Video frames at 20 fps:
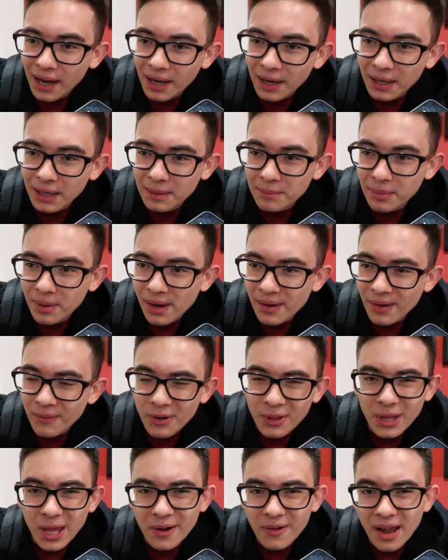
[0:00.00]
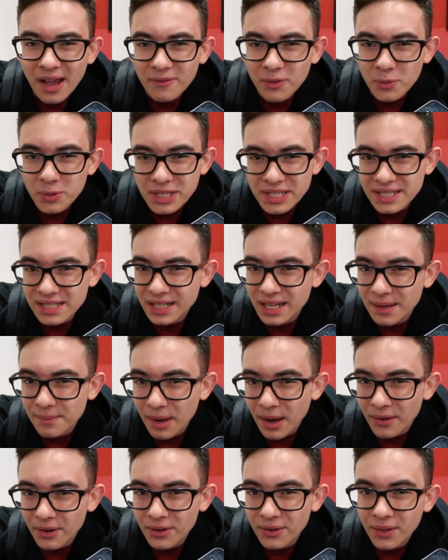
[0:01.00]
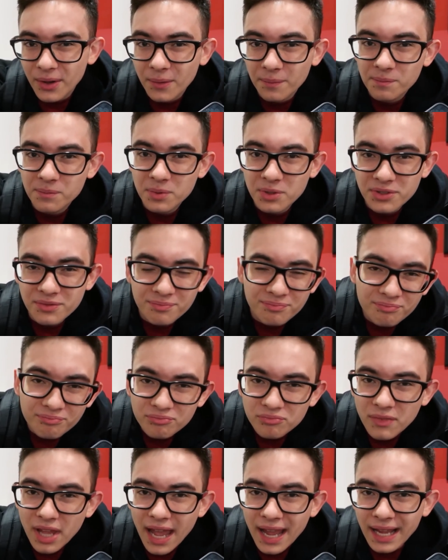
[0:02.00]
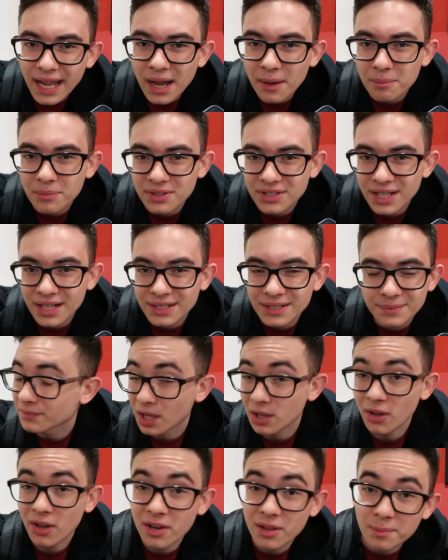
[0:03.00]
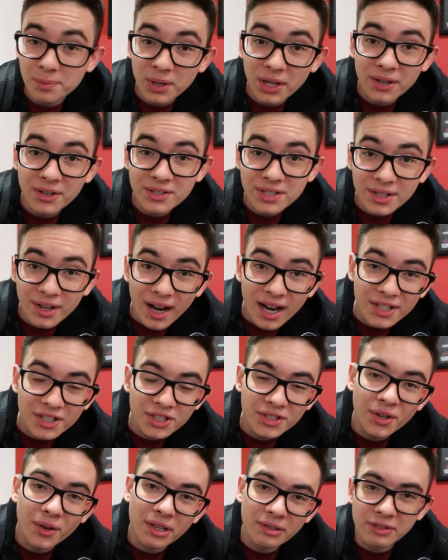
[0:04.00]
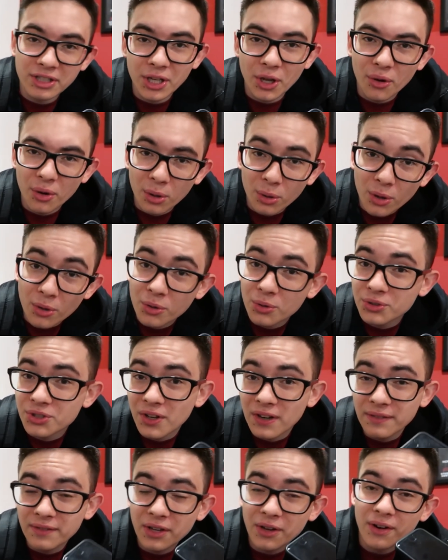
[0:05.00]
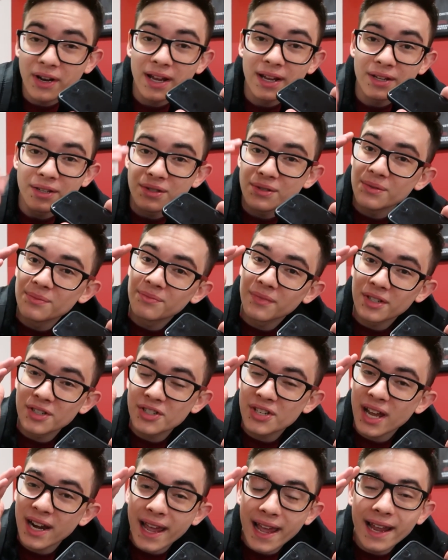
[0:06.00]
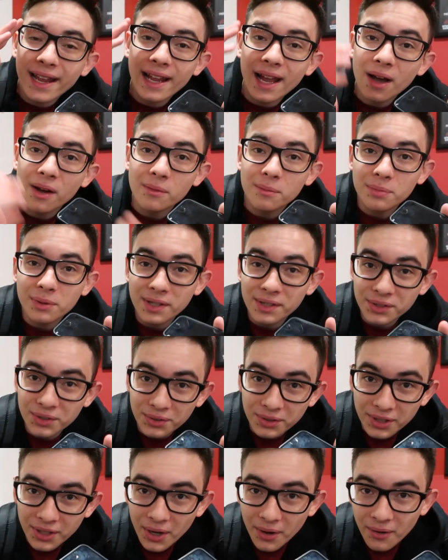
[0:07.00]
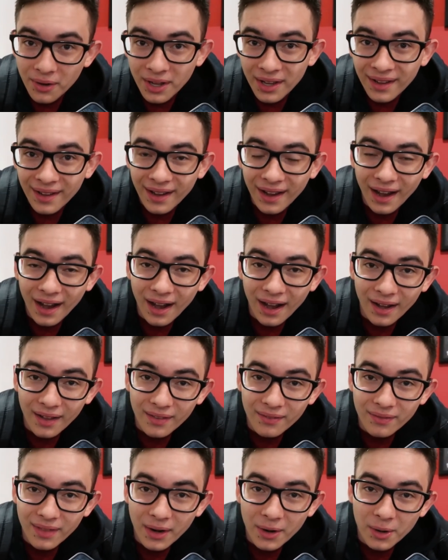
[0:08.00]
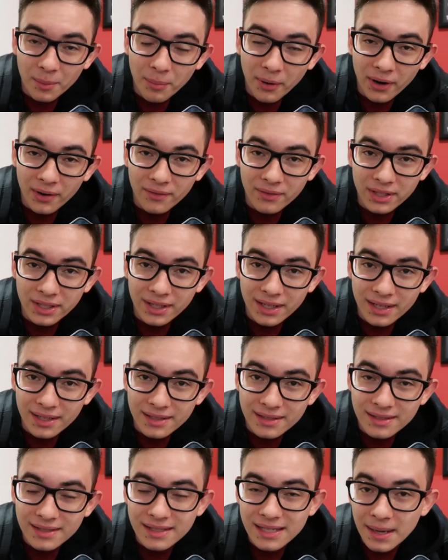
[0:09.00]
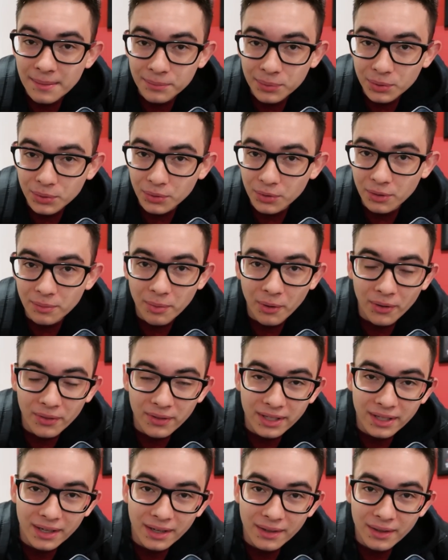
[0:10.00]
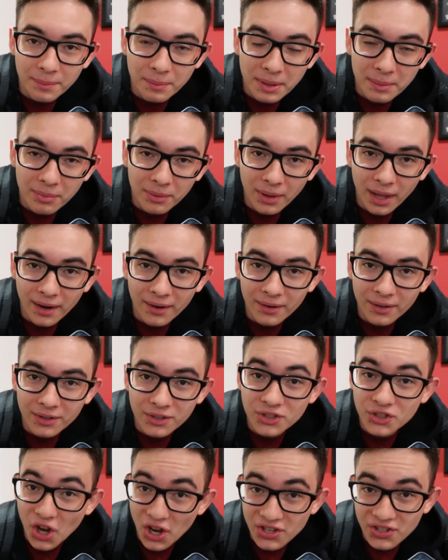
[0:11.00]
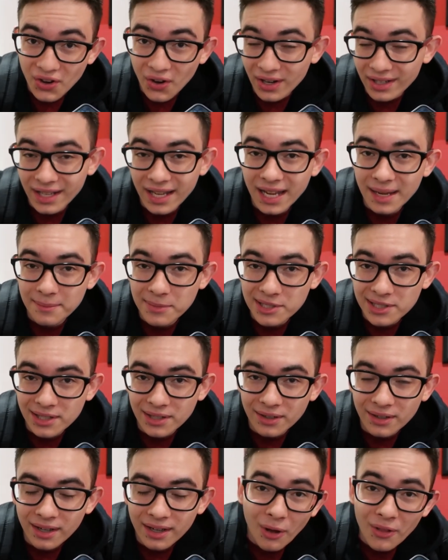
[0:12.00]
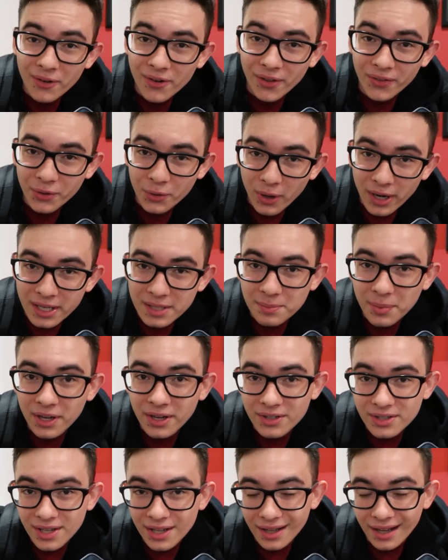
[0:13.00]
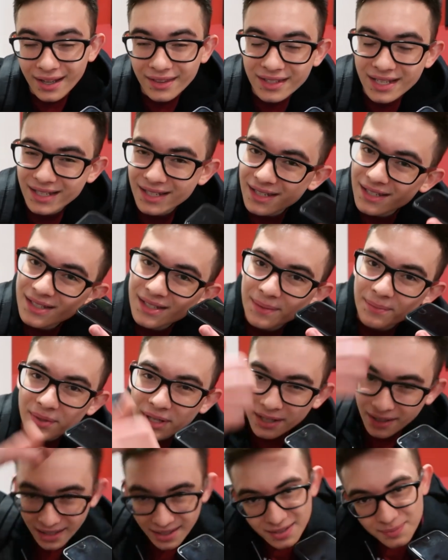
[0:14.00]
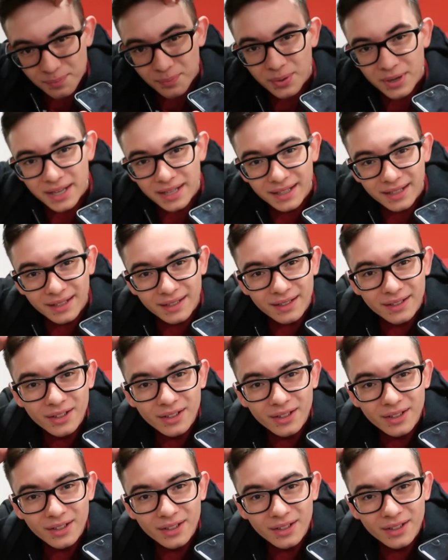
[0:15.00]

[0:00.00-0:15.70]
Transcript: Uh, but really, I don't have a reason to come out here though. Just hang out besides. A lot of the players here actually don't even go to locals, don't even go to AU. They just kind of hang out, play Yu-Gi-Oh! Uh, that are a part of the uh, Temple group or the uh, the people that are just on campus here. Although not the greatest players, uh, I think it is something, it's pretty